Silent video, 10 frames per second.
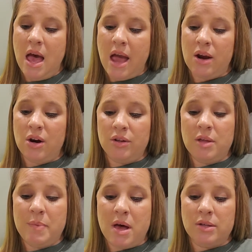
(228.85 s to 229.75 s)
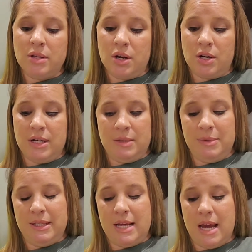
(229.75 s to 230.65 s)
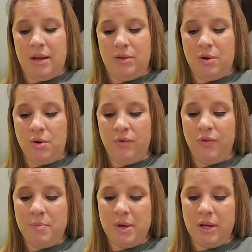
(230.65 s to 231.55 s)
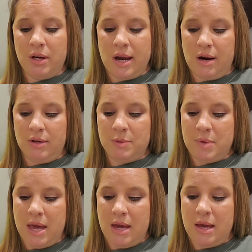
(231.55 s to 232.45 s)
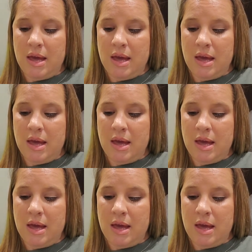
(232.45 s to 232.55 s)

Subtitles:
I heard the bells on Christmas Day, their old familiar carols play,